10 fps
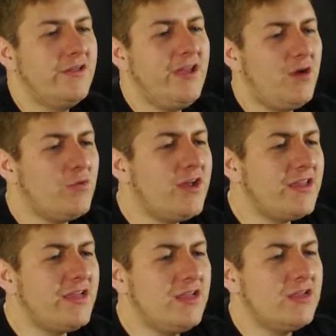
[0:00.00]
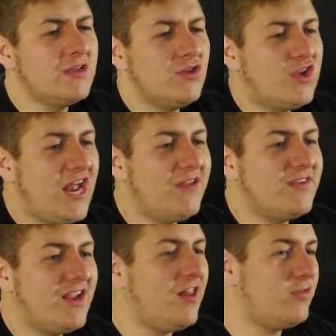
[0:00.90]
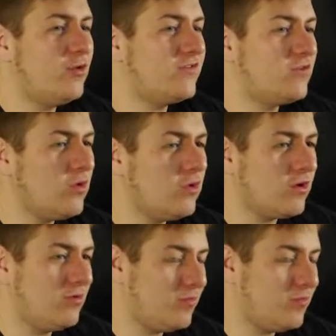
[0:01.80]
Not really. You can't even get it through its door.